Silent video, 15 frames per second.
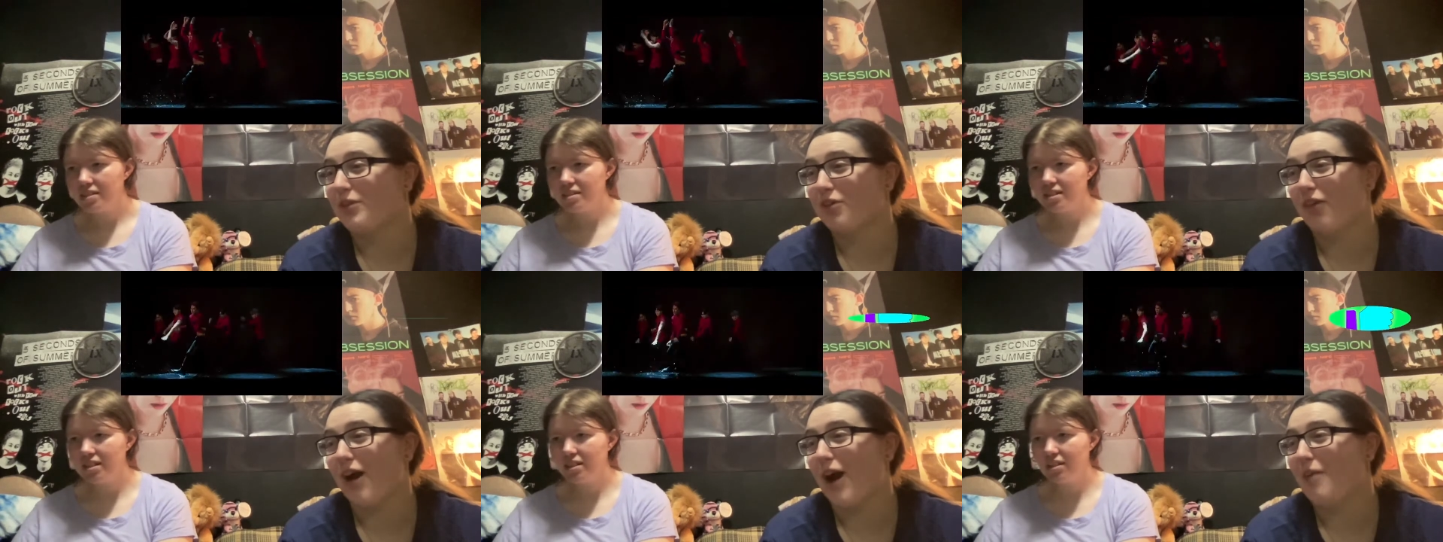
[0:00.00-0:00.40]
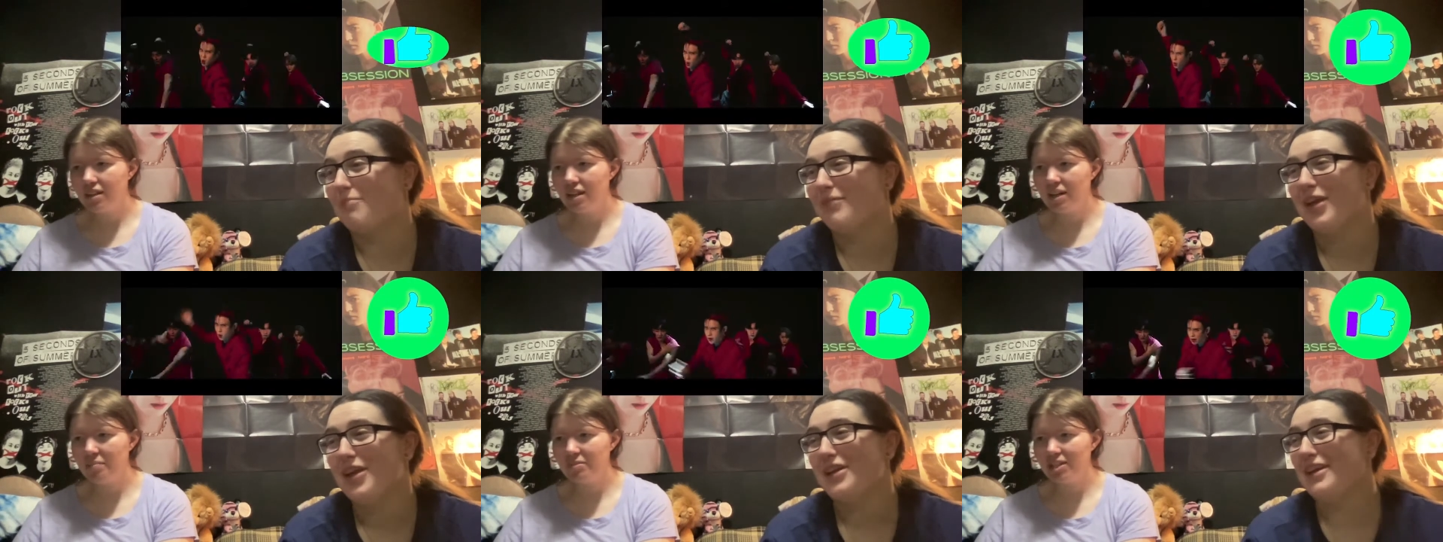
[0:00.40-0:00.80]
Speaker 1: the
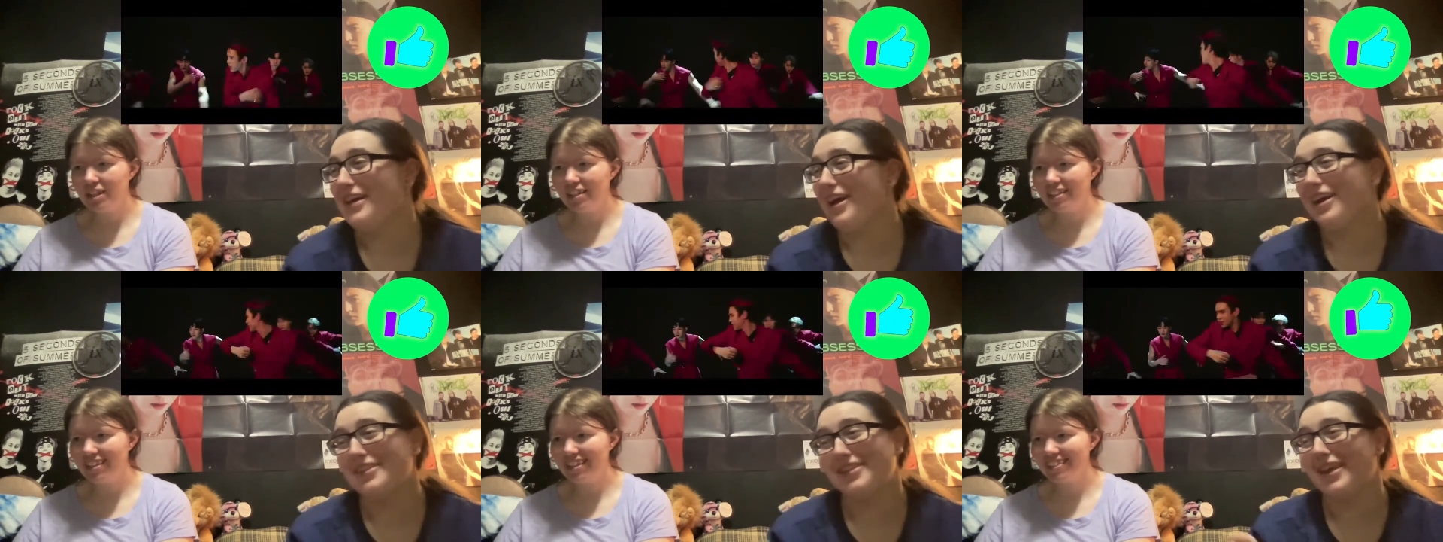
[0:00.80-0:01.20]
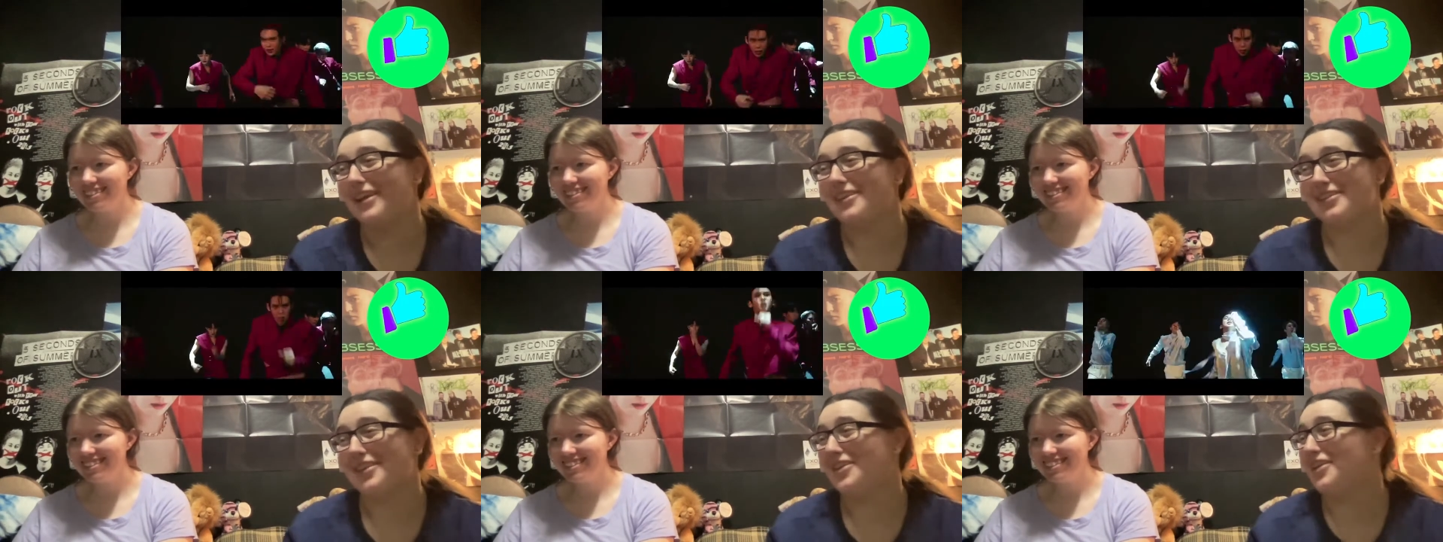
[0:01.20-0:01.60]
prop. Yeah, I was
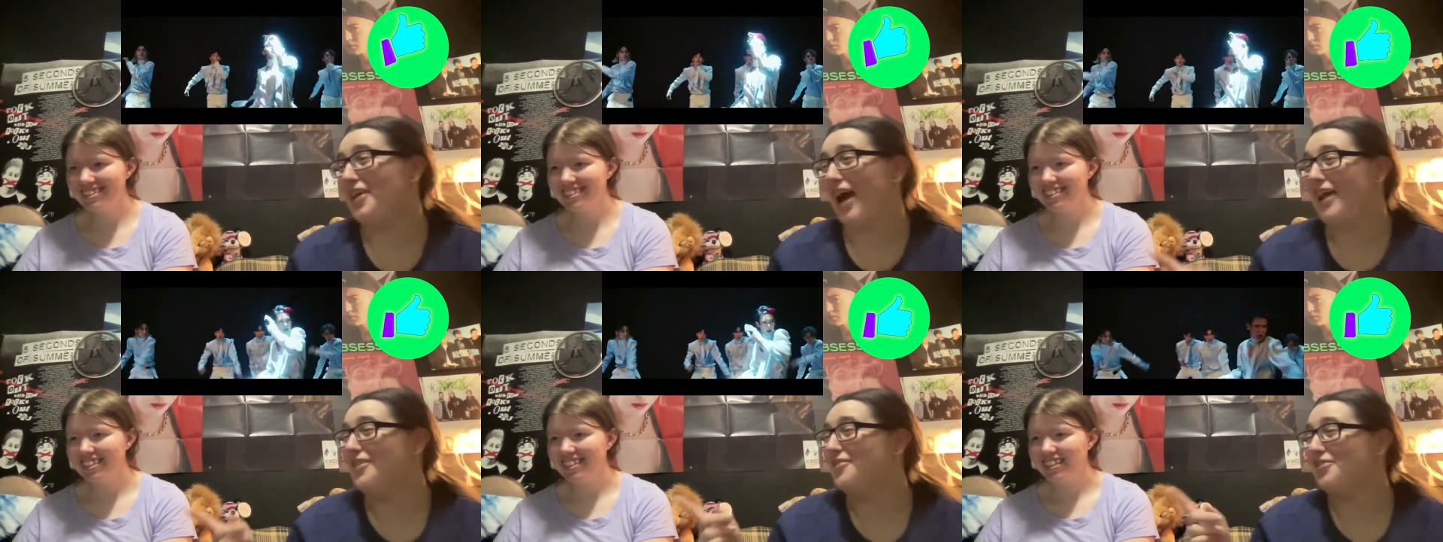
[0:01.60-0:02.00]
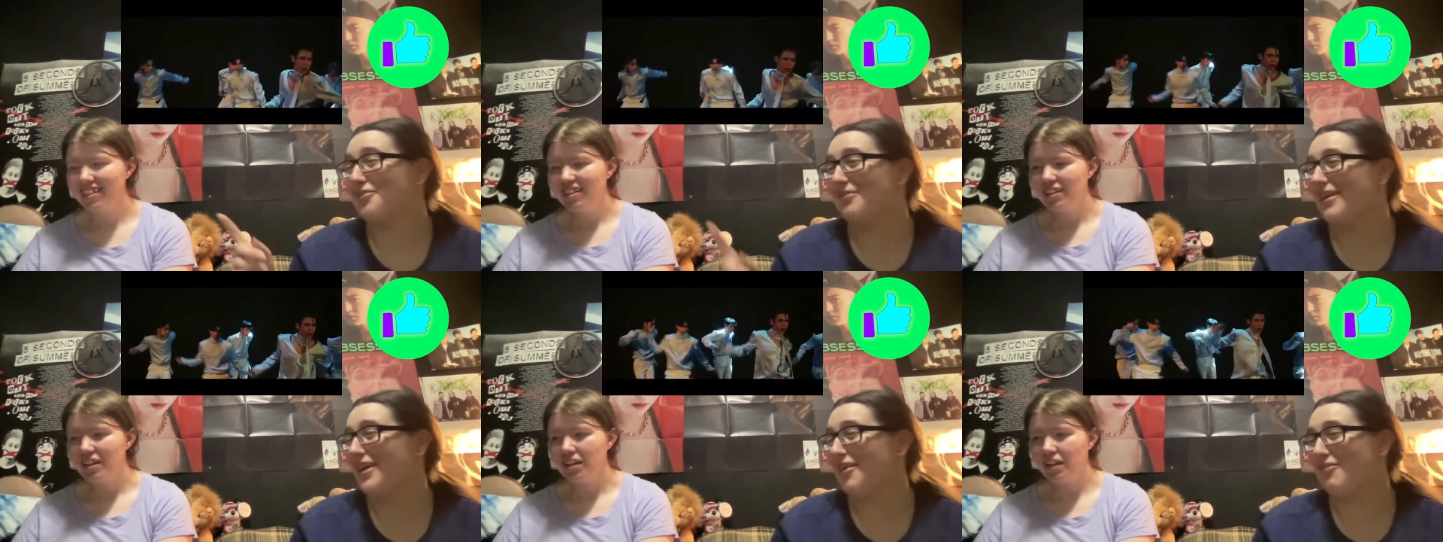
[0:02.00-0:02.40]
like, I, was like, I knew
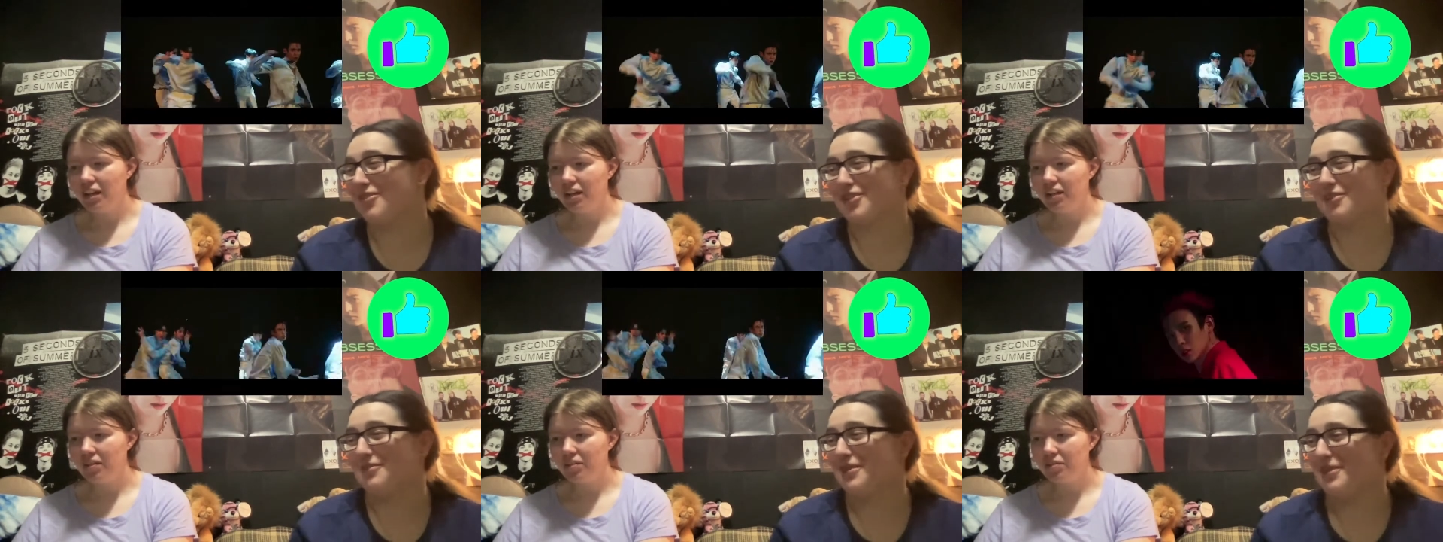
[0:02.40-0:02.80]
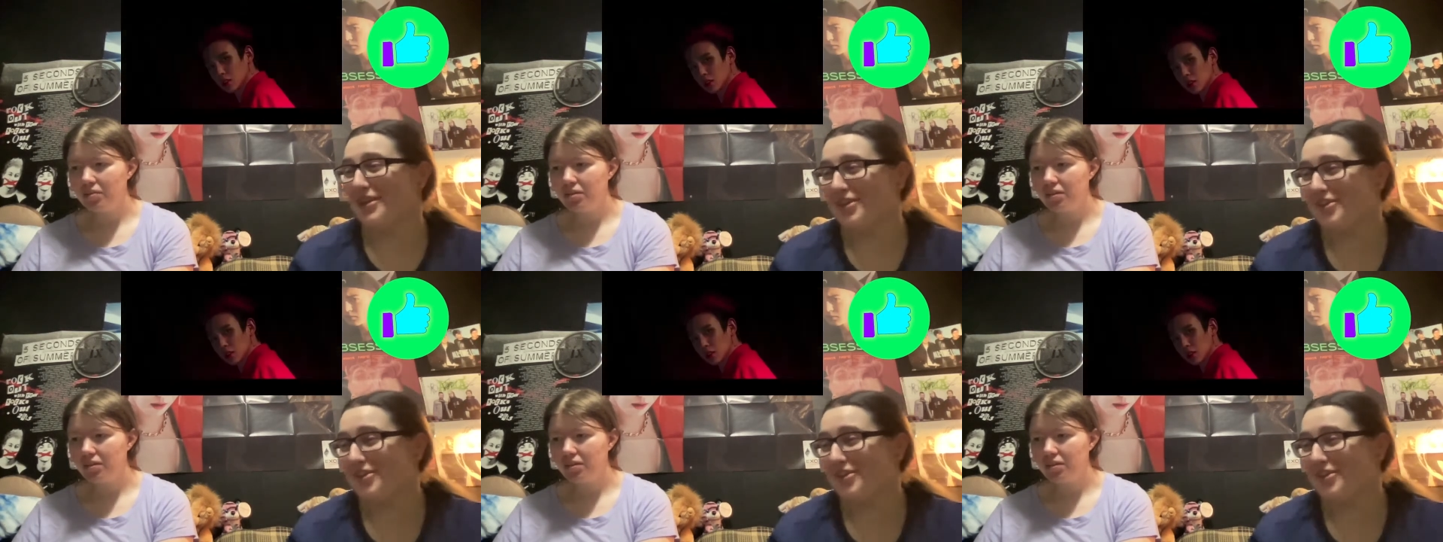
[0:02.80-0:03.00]
the red hair was gonna be an